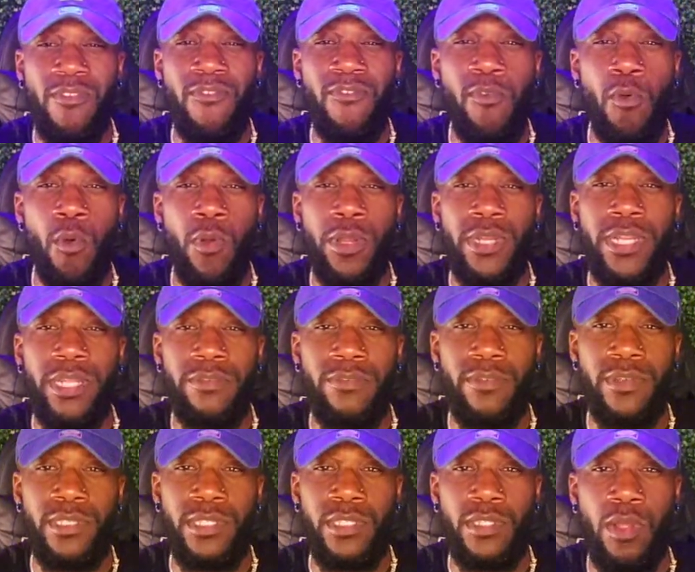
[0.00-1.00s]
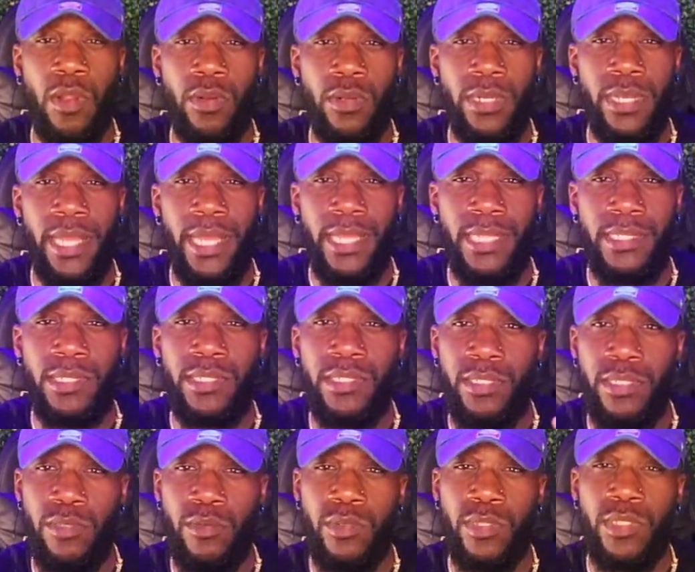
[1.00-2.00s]
four different start dates.
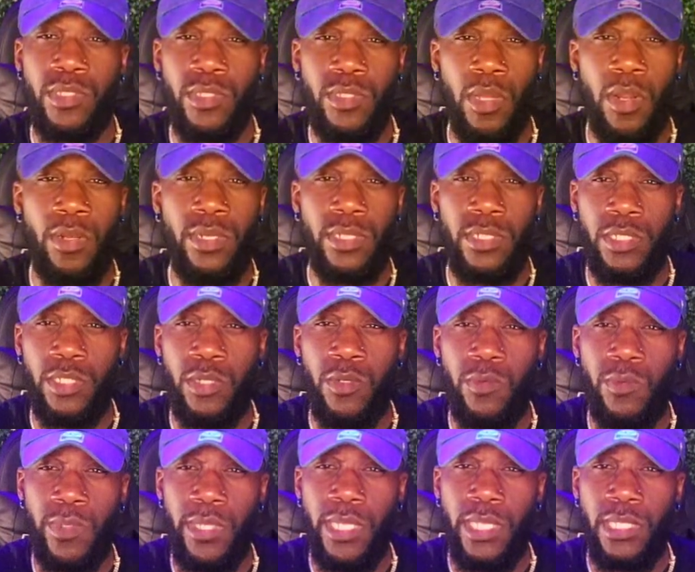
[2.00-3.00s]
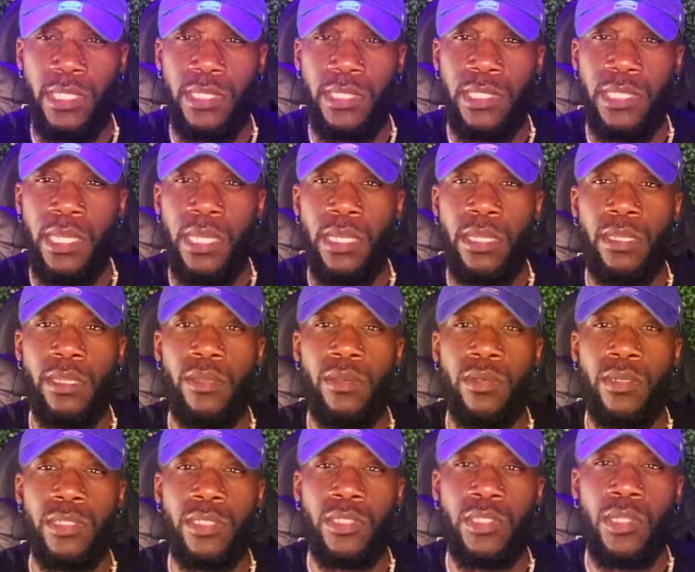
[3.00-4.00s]
You could start in 2 weeks, you
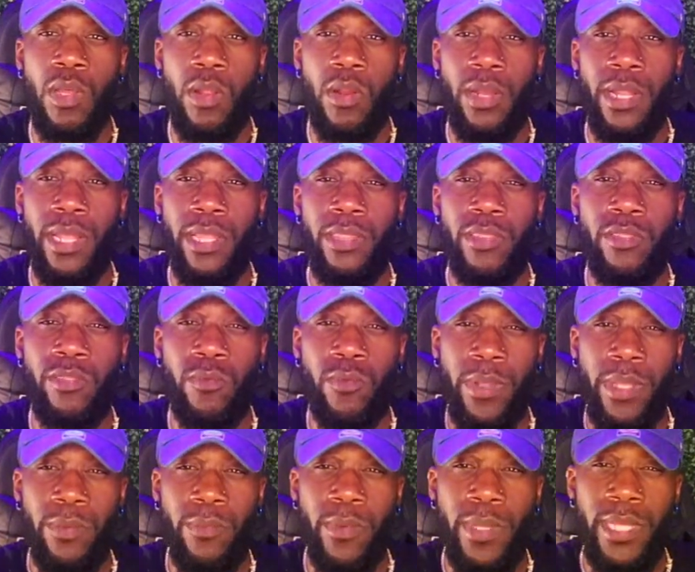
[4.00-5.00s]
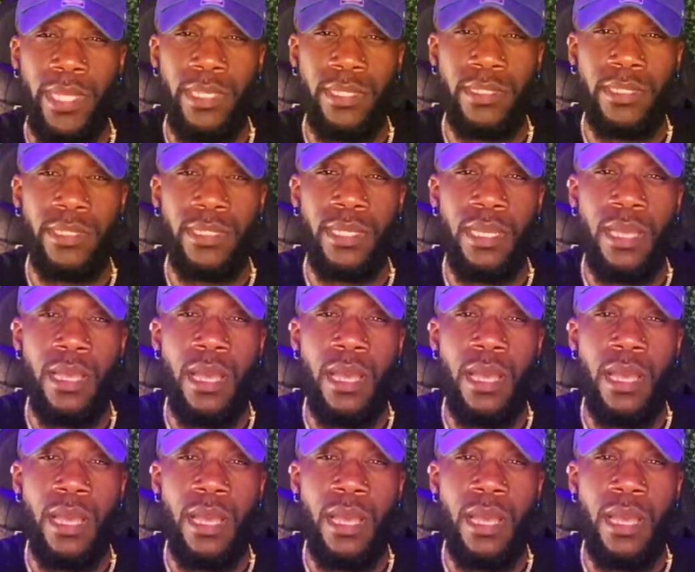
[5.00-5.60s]
could start in 3 weeks,